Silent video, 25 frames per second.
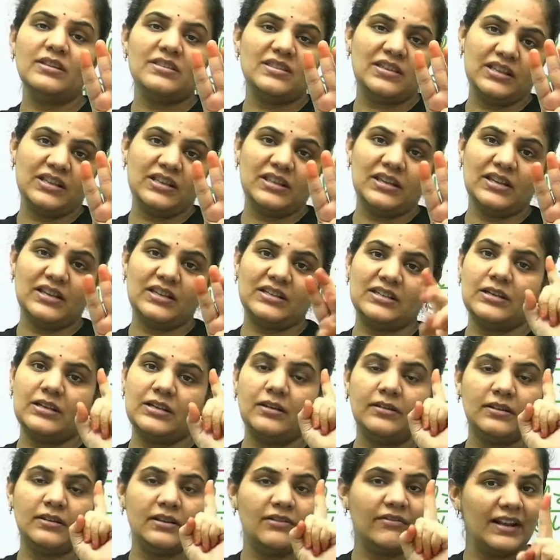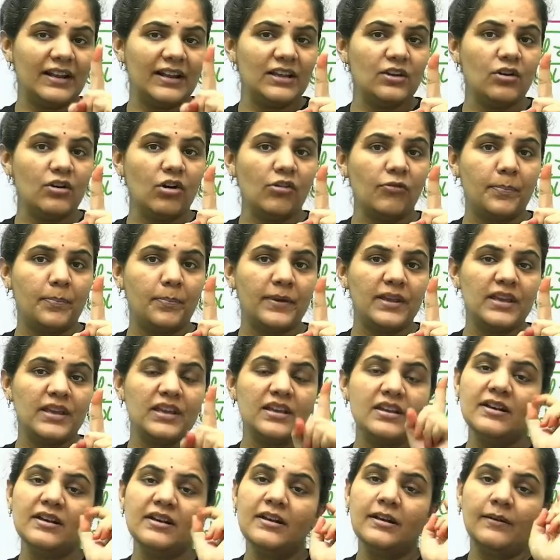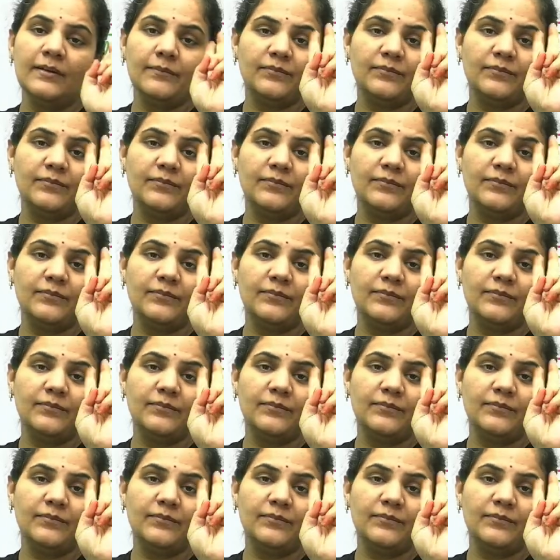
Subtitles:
3 things: the value of p,